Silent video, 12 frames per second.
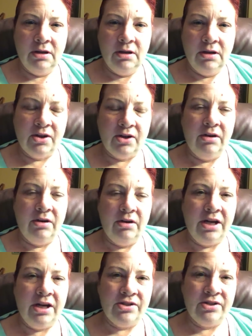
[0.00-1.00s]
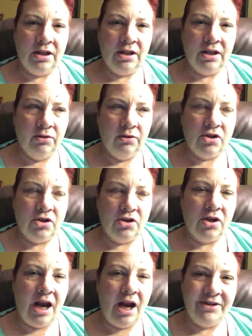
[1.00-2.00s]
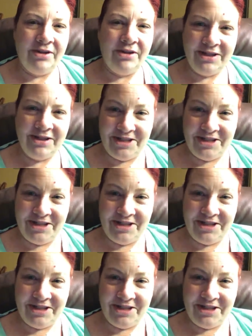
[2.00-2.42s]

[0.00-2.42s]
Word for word: So here's a clue. Just every single